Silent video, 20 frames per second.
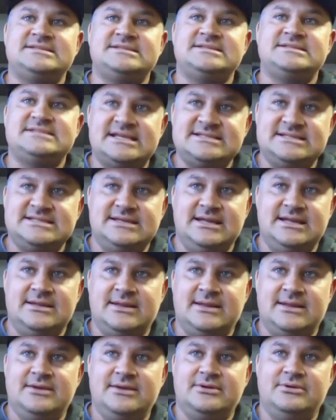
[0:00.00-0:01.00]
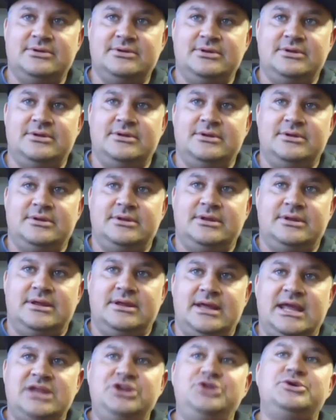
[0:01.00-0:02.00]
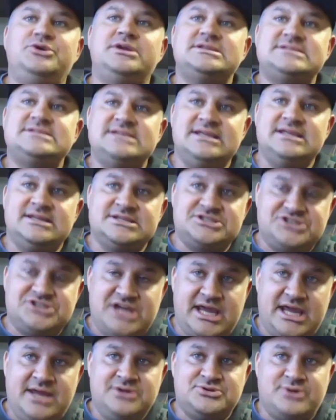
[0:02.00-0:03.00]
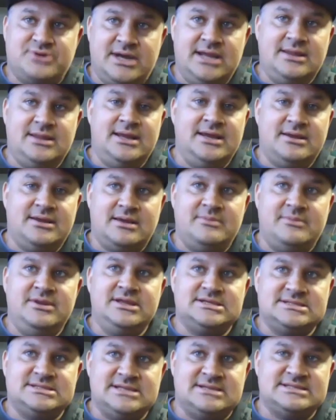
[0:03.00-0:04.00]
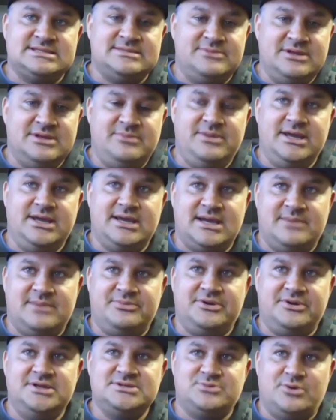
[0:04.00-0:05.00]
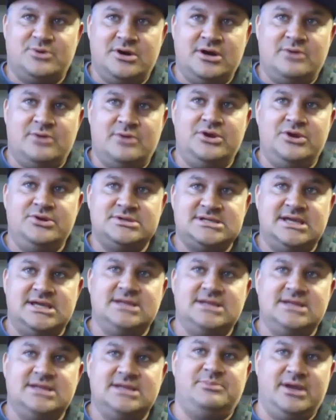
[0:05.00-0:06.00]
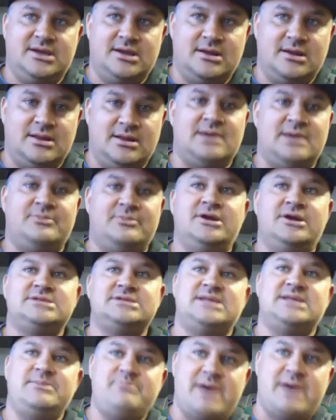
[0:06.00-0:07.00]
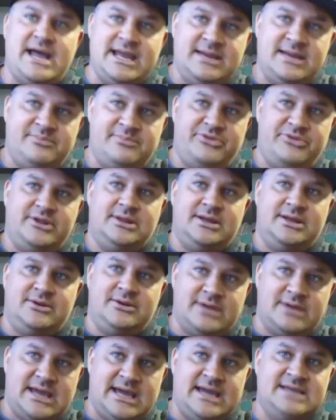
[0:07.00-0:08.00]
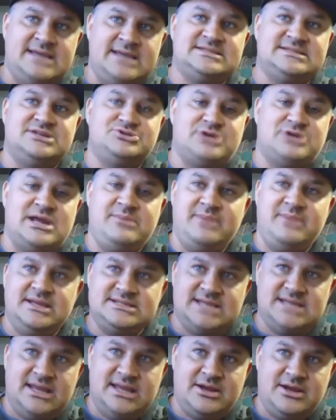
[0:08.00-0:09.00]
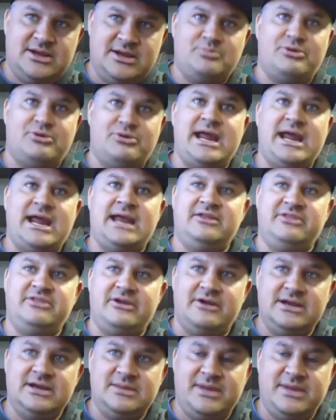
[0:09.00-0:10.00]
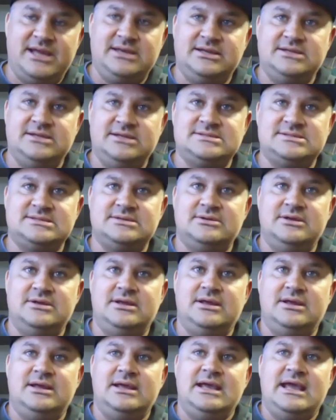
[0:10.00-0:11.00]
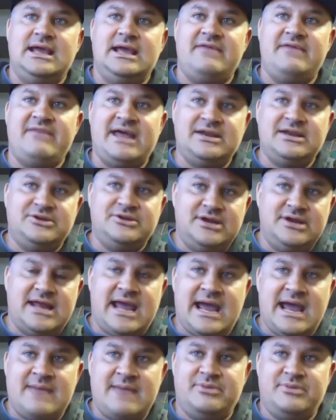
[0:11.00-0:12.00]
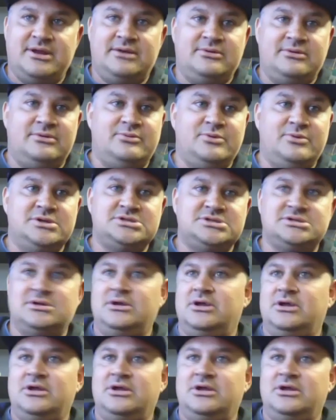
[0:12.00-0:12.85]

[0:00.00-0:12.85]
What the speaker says: necessity. And you could see this change, right? This is how some of the big companies work, where you take the big conglomerates, they buy up the little guys, they try and maintain their brand and their independence. And that could happen, which,